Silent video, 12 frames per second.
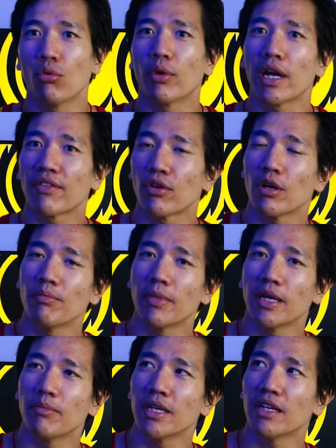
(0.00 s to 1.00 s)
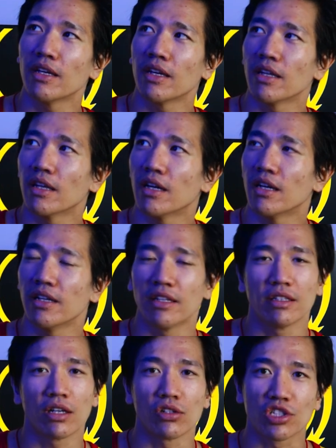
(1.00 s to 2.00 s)
whatever it may be in
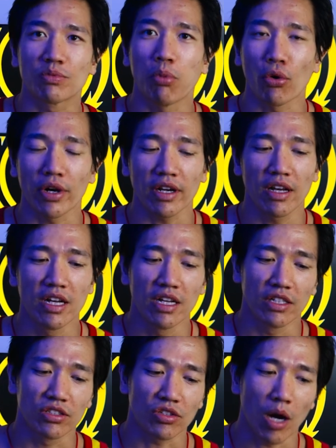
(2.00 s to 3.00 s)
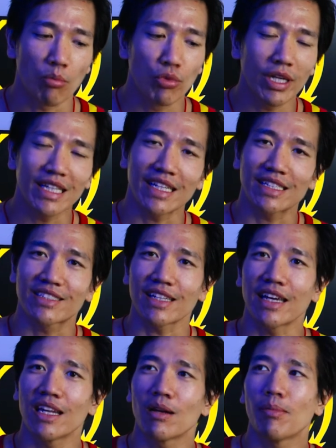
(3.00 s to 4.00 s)
another sport. So I'm really
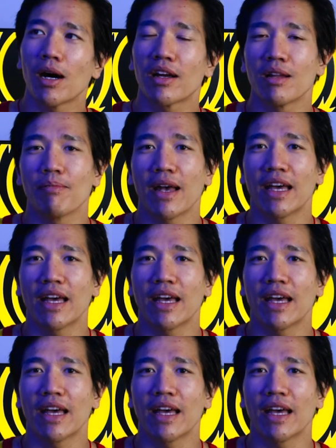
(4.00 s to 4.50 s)
excited about it,